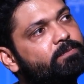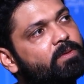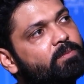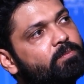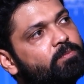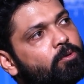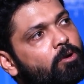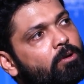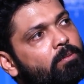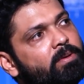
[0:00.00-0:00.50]

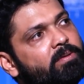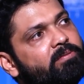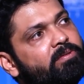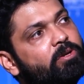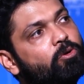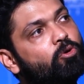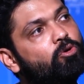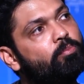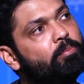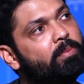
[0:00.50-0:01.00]
probably
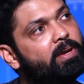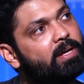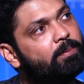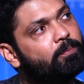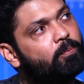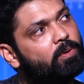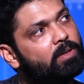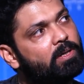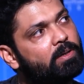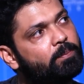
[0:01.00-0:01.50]
we don't make
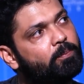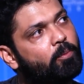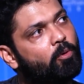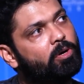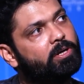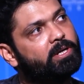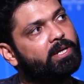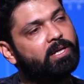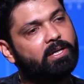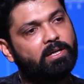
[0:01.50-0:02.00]

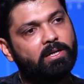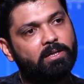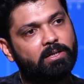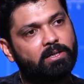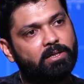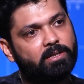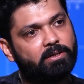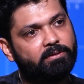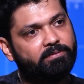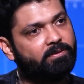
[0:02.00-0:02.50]
poetic
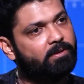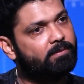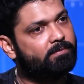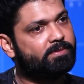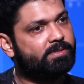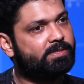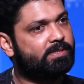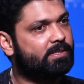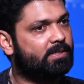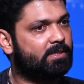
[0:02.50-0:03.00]

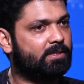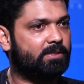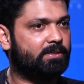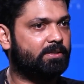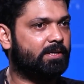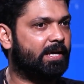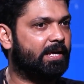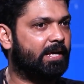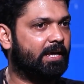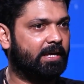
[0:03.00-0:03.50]
films
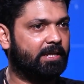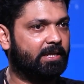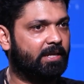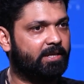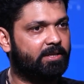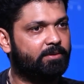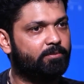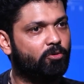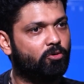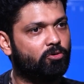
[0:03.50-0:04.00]

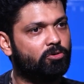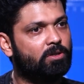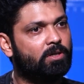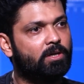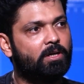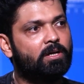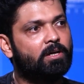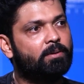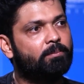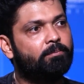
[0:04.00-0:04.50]
anymore,
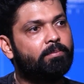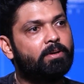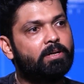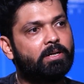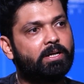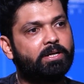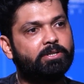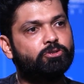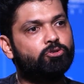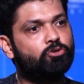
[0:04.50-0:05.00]
but
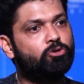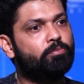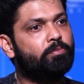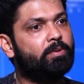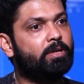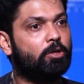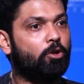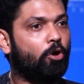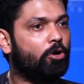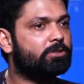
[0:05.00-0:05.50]
it shouldn't
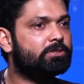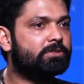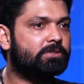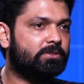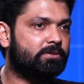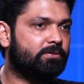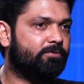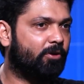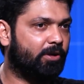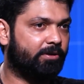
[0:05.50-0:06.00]
be lost
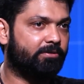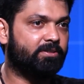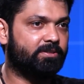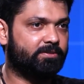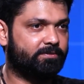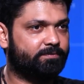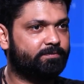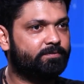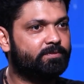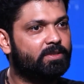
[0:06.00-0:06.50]
forever.
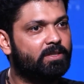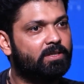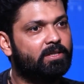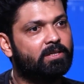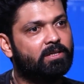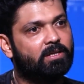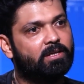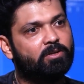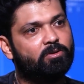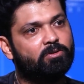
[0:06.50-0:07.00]

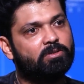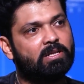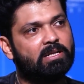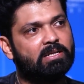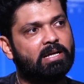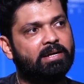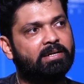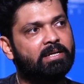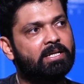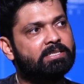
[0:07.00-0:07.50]

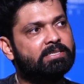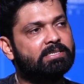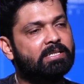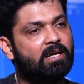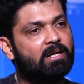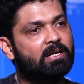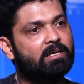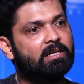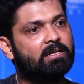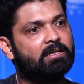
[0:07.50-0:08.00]
At least
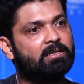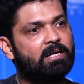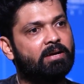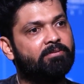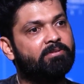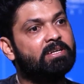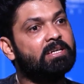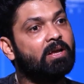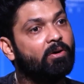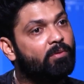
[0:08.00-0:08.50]

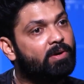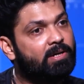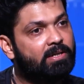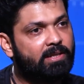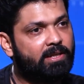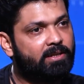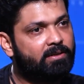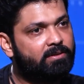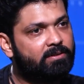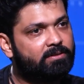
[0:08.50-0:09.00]
every now and
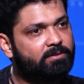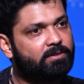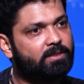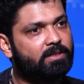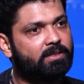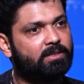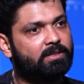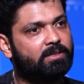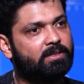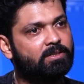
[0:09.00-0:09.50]
then,
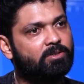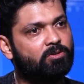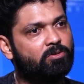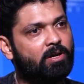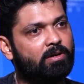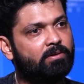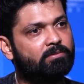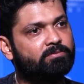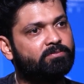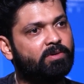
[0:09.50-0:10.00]

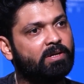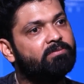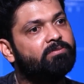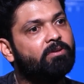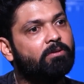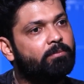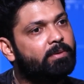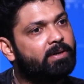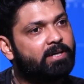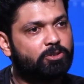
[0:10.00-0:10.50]
one
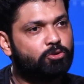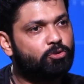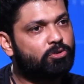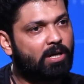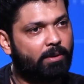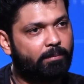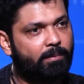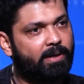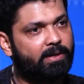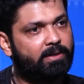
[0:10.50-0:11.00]
filmmaker should
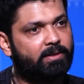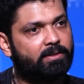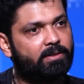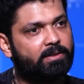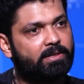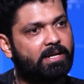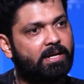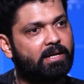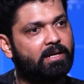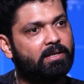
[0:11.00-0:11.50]
come and
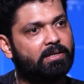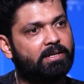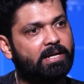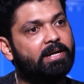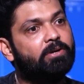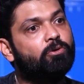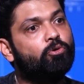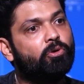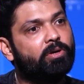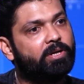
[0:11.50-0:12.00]

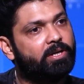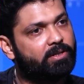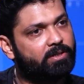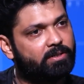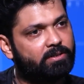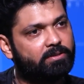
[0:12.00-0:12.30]
try doing it,